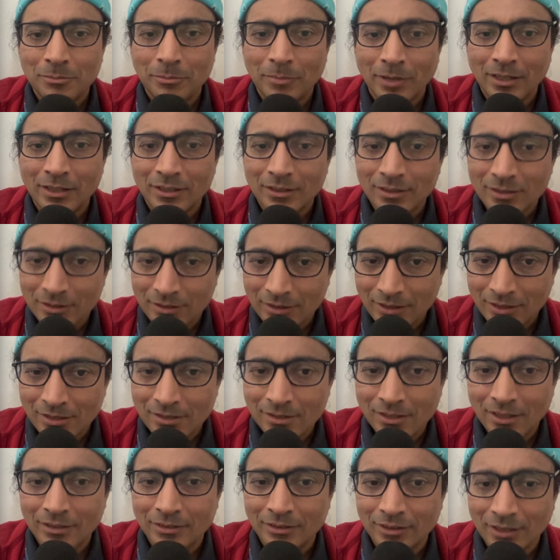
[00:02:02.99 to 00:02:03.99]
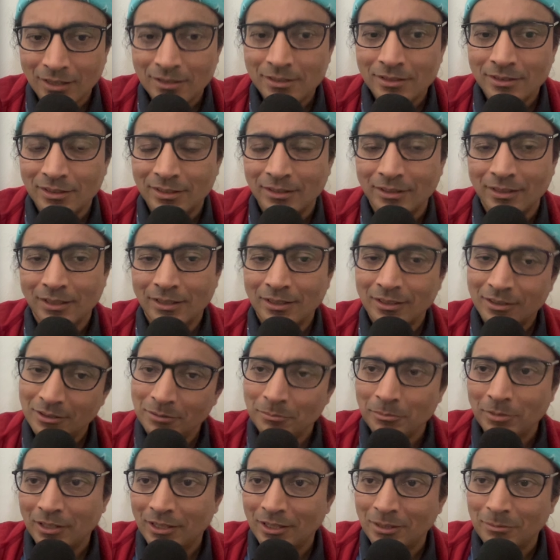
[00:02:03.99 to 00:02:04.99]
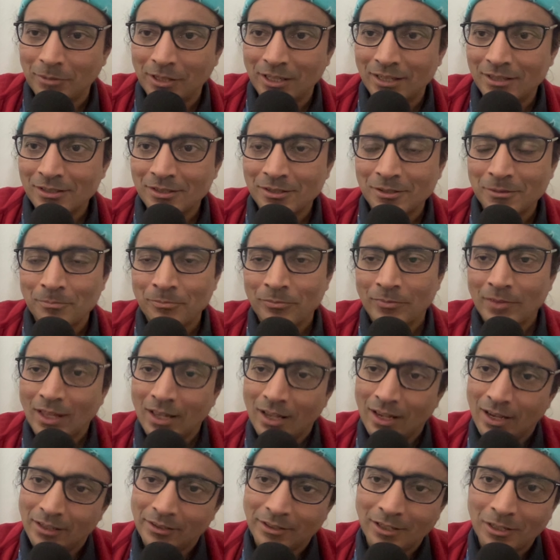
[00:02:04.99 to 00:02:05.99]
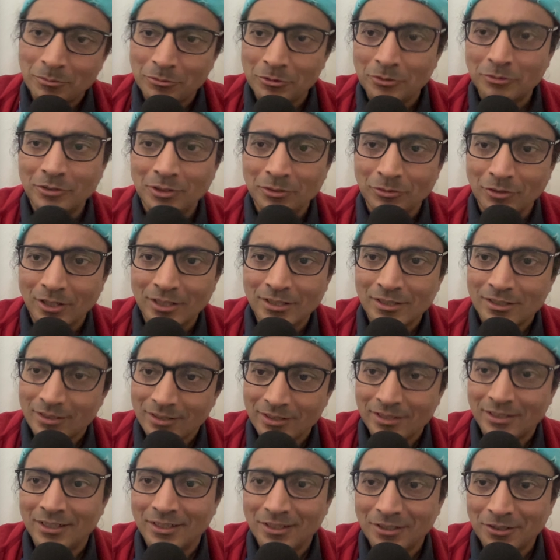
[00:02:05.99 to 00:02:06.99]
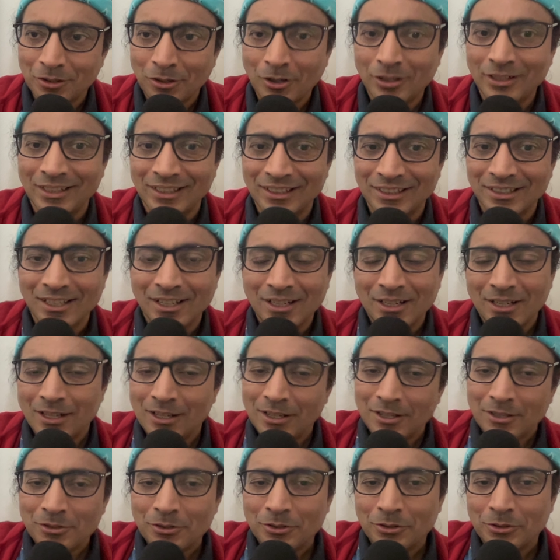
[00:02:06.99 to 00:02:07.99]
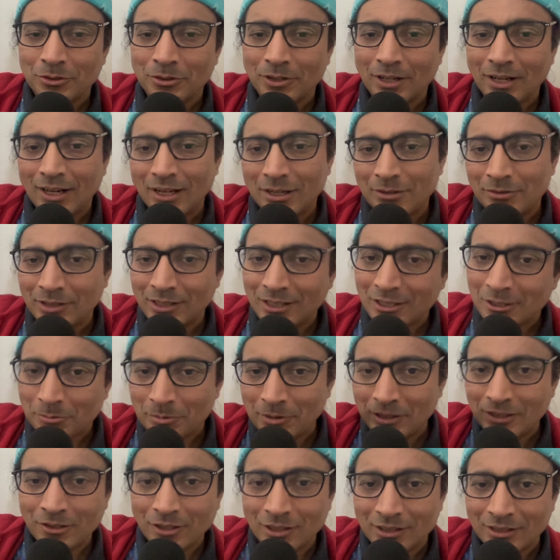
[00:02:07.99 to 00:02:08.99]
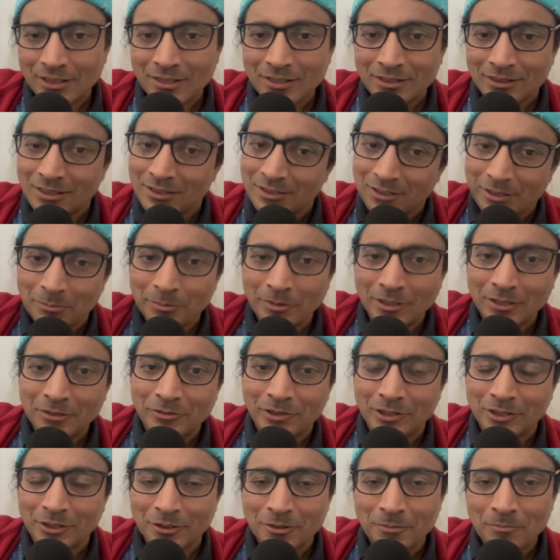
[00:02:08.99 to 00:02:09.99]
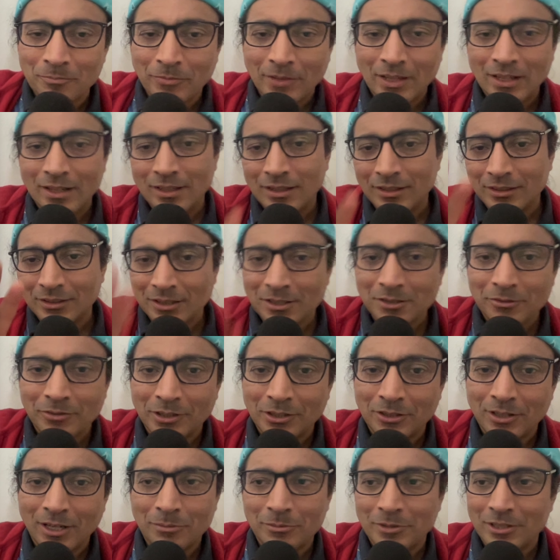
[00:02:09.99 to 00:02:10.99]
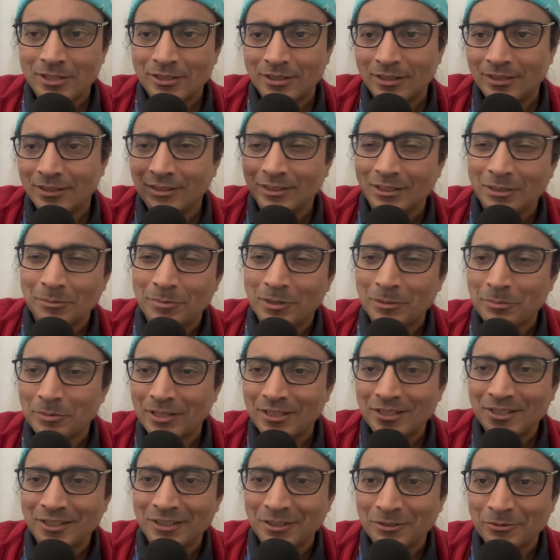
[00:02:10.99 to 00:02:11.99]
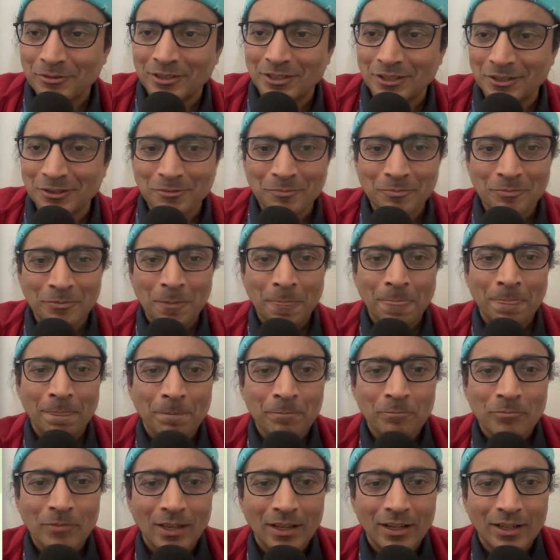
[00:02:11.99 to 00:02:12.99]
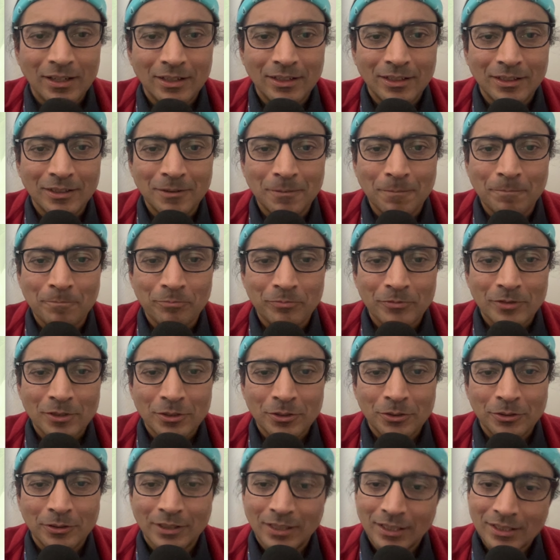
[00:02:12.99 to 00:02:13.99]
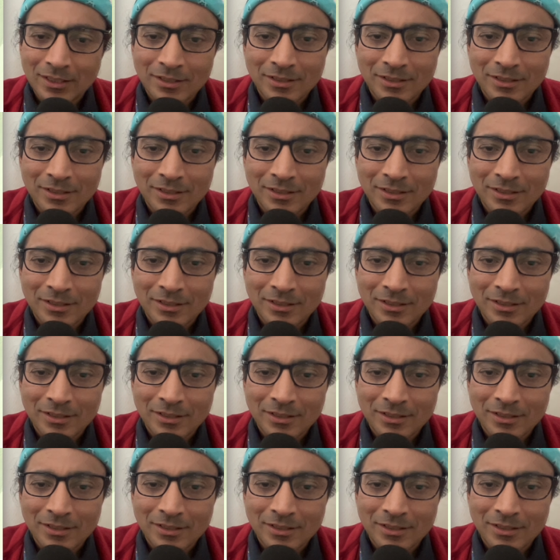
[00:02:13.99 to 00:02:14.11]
my seeds and nuts intake became less and I moved towards seeds only. So I will explain all this in a separate video. In this video, I'm just sharing the big picture with you. So let's